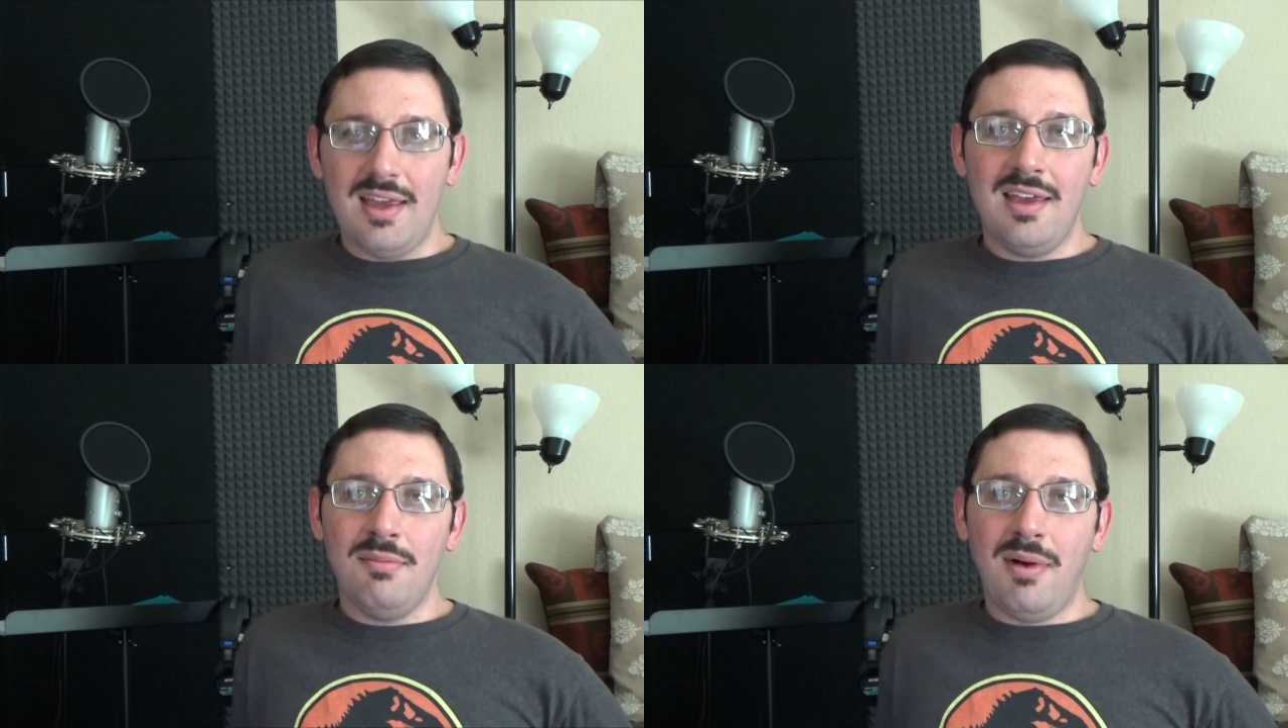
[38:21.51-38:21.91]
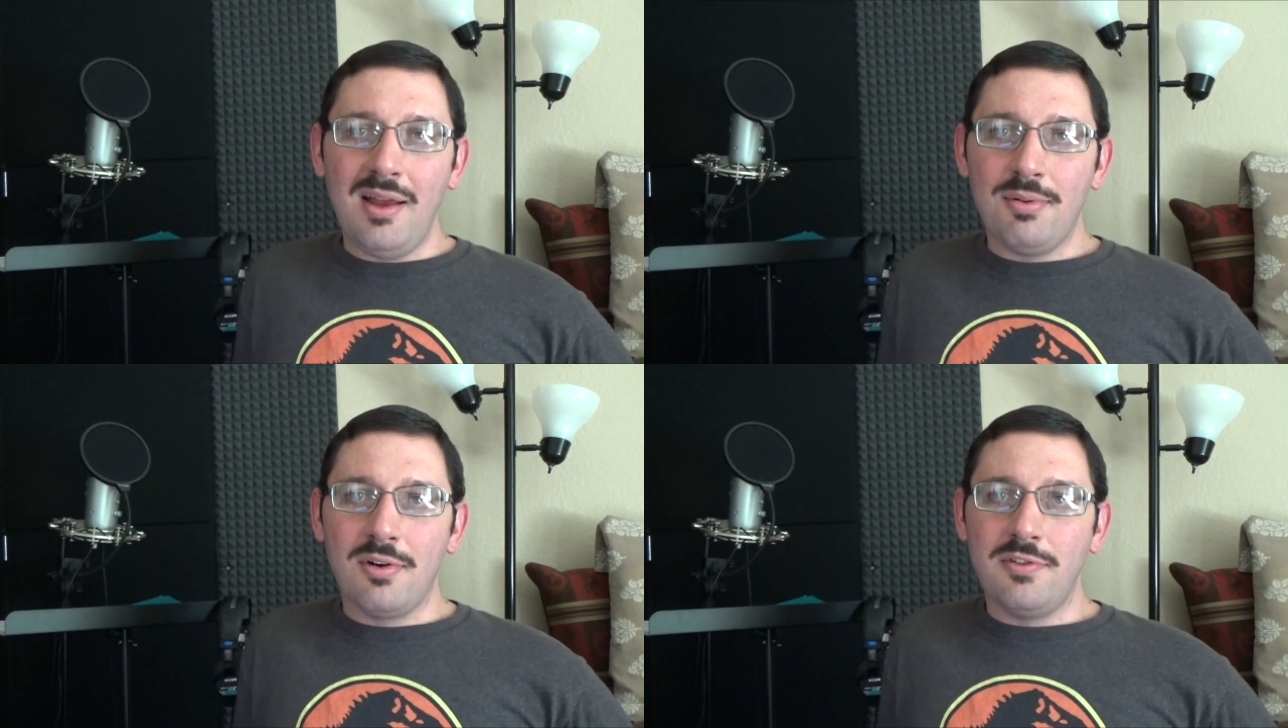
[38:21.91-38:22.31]
In
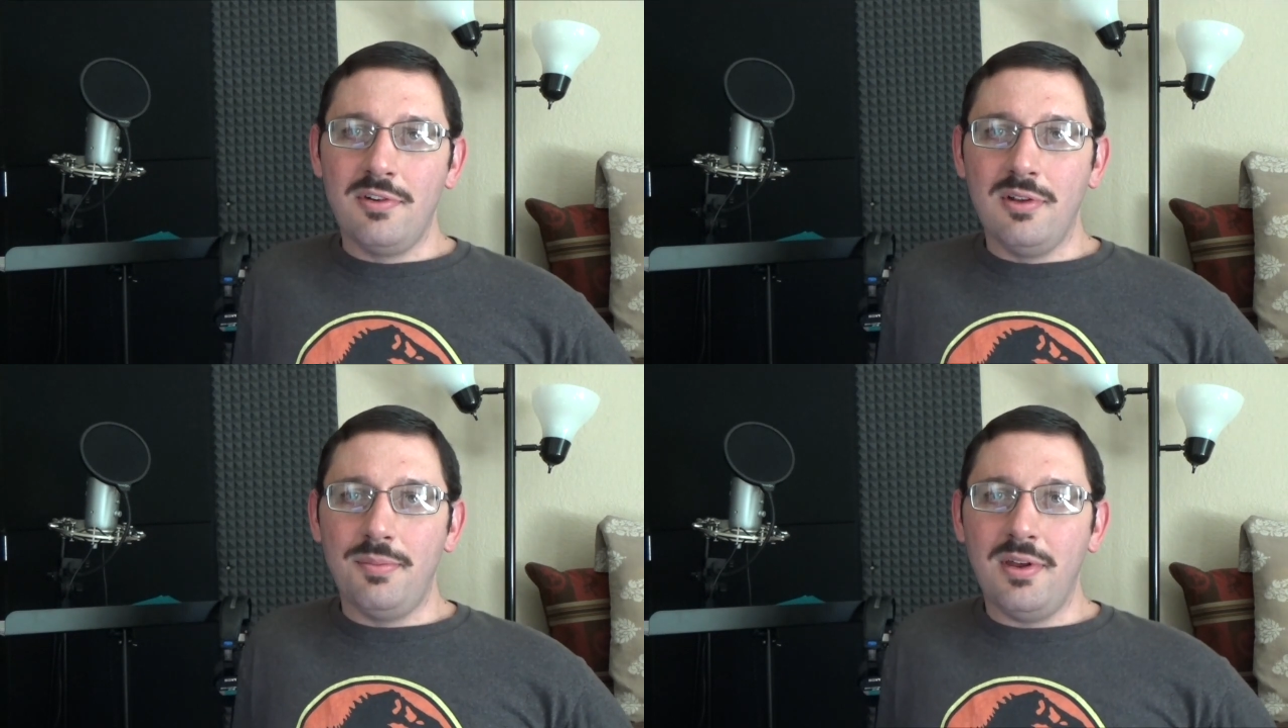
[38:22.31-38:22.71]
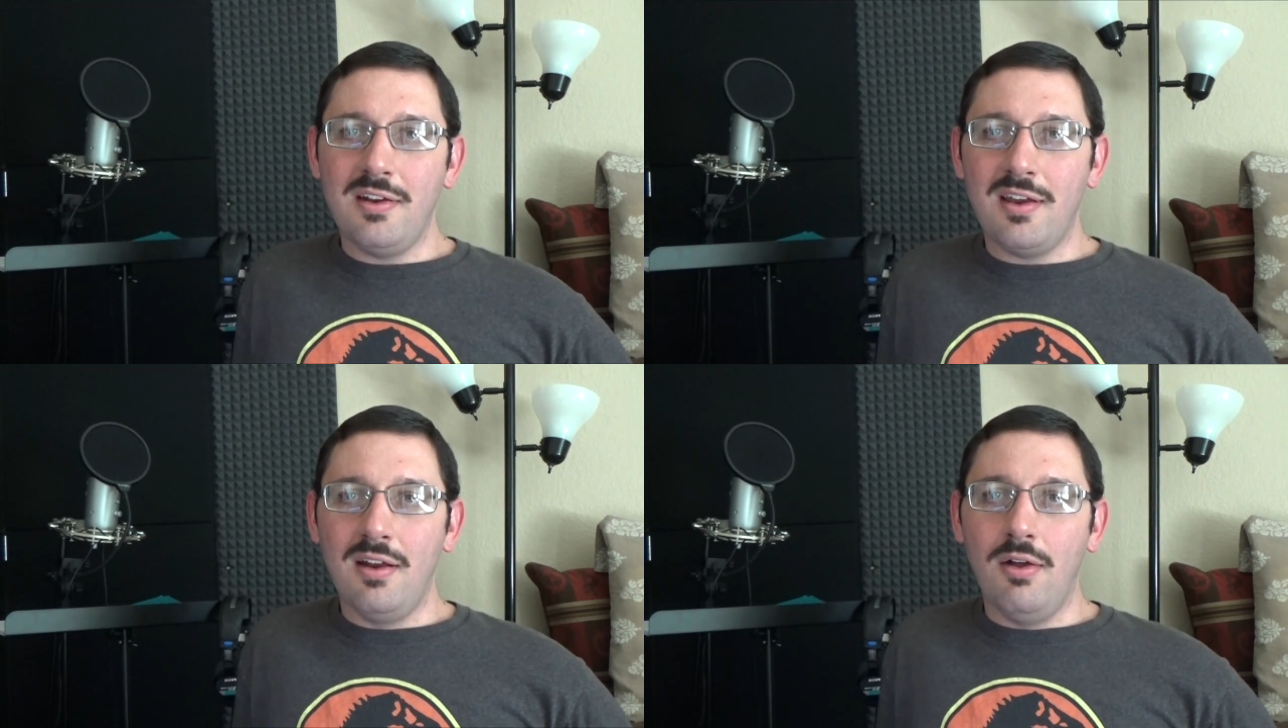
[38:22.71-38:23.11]
my personal
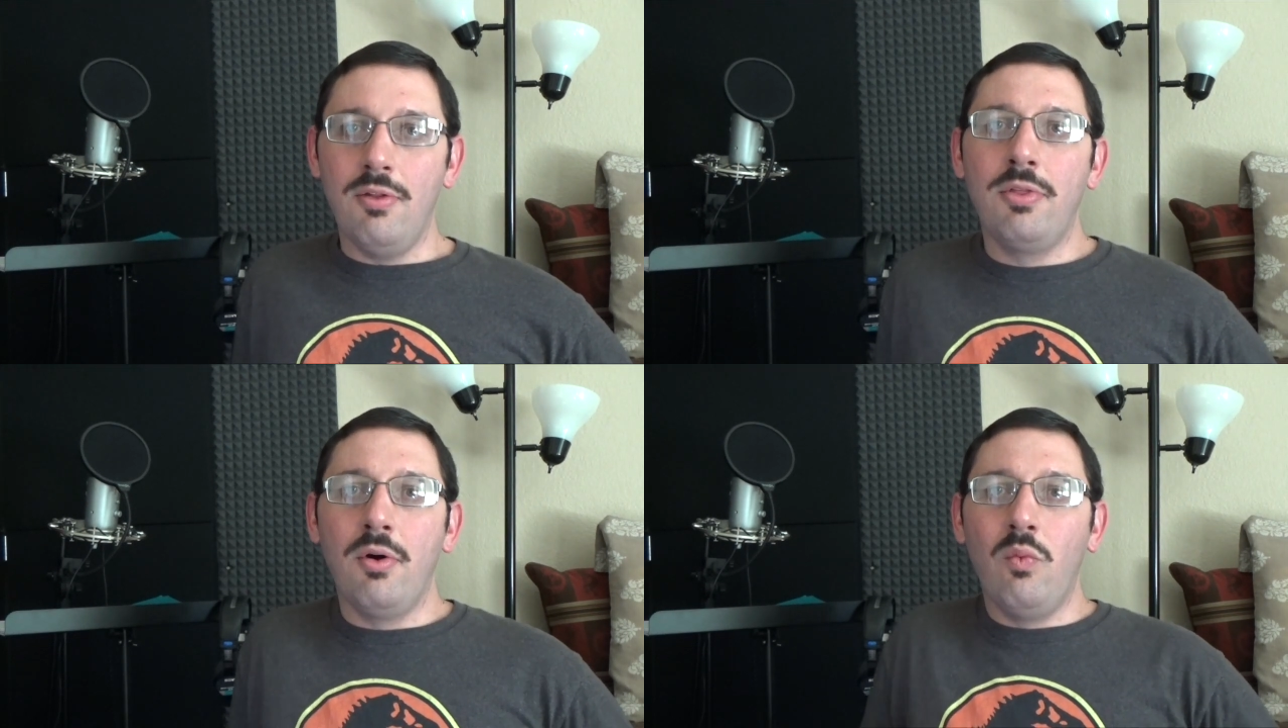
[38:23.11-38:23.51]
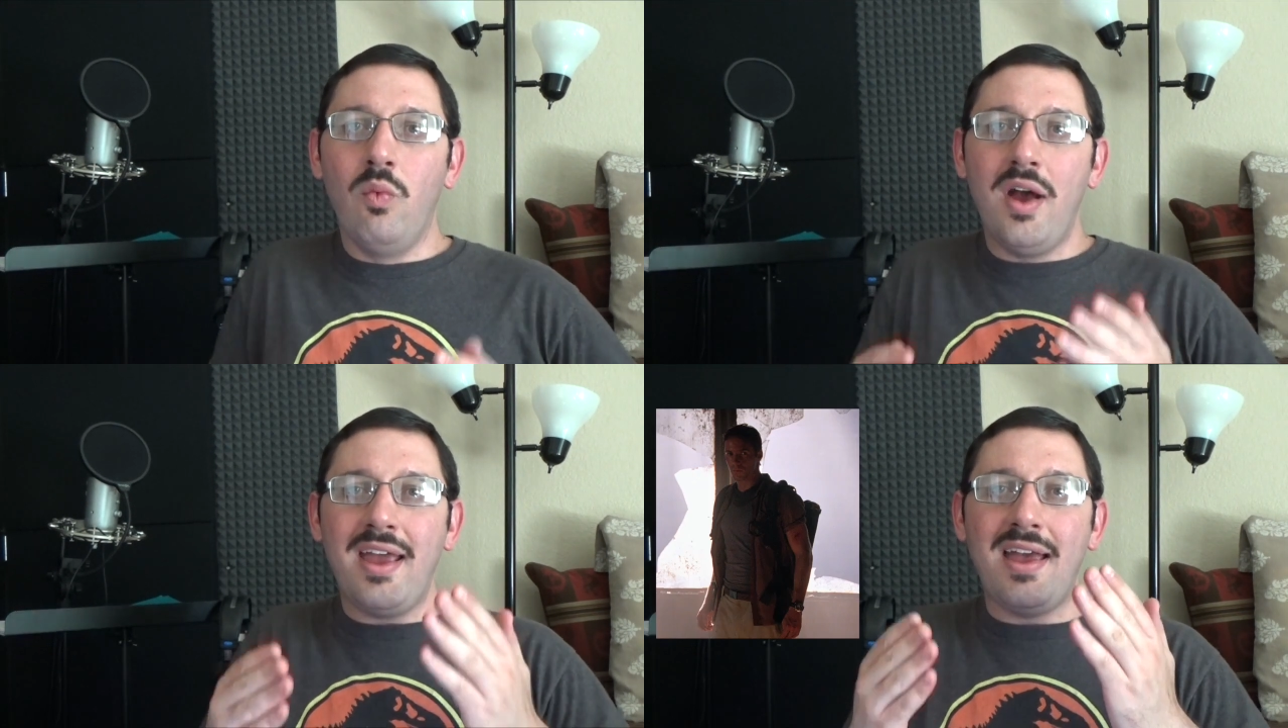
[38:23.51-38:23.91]
opinion, the
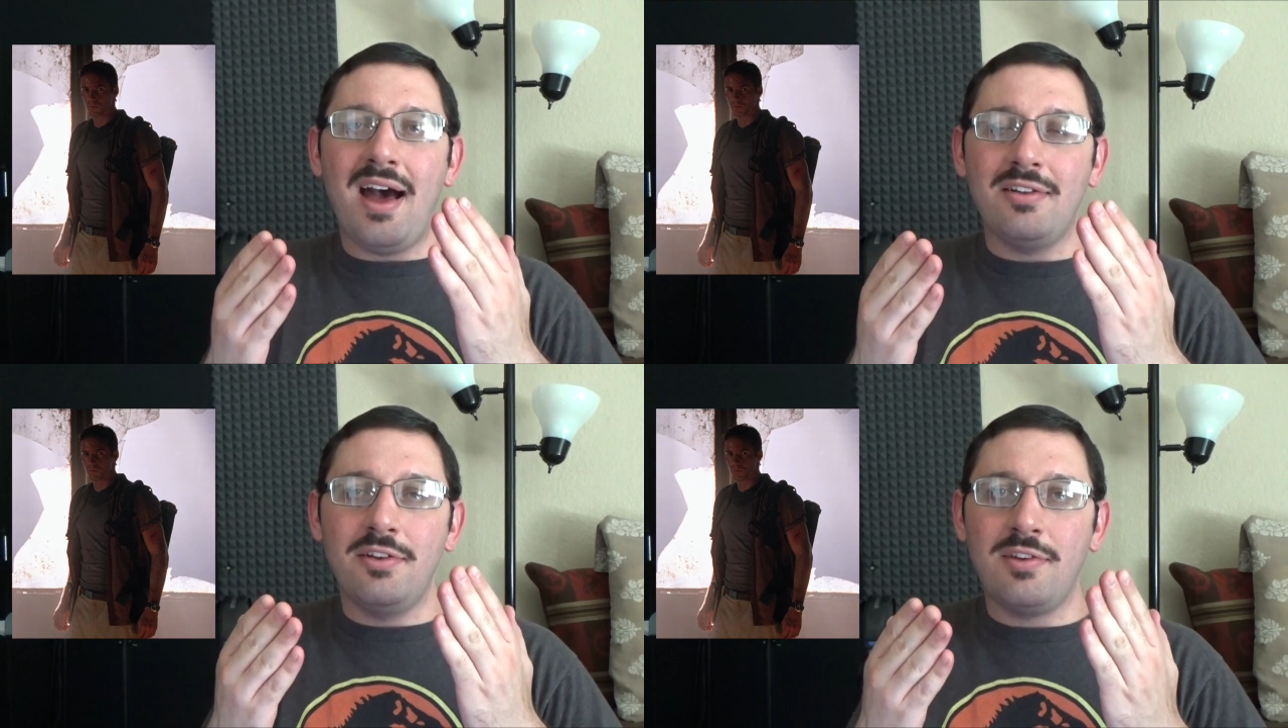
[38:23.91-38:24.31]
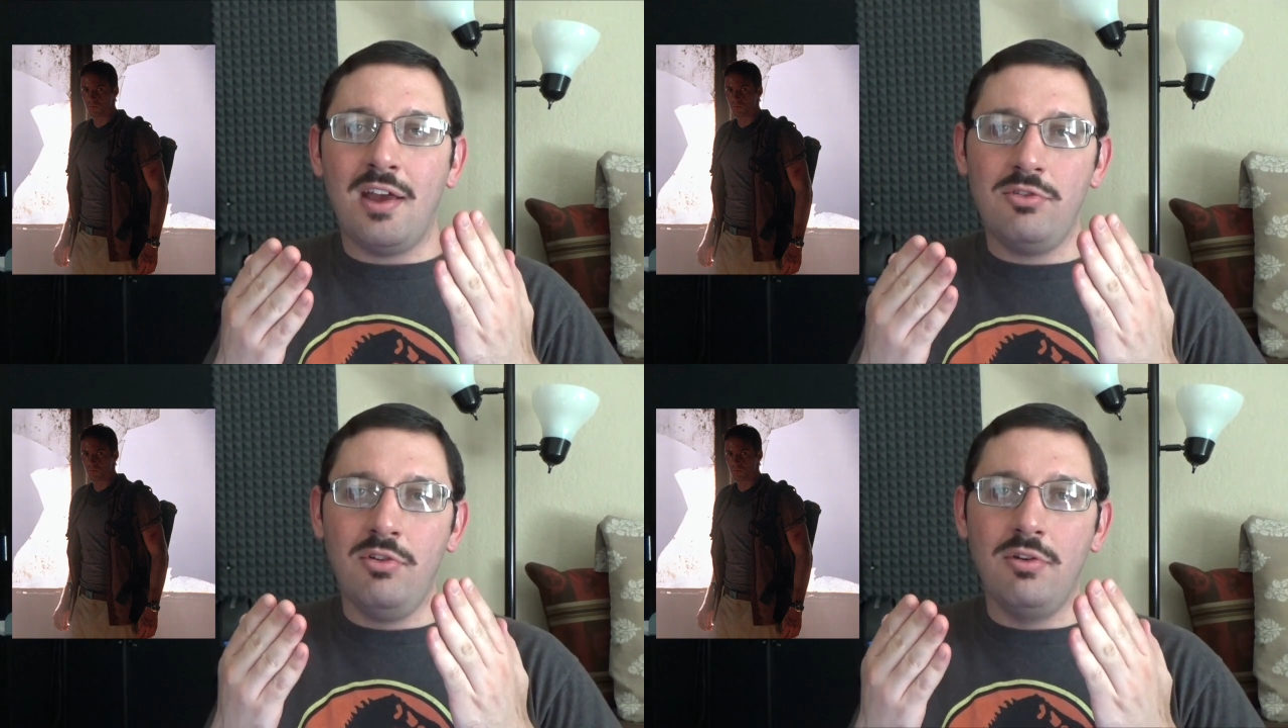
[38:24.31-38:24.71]
way Alessandro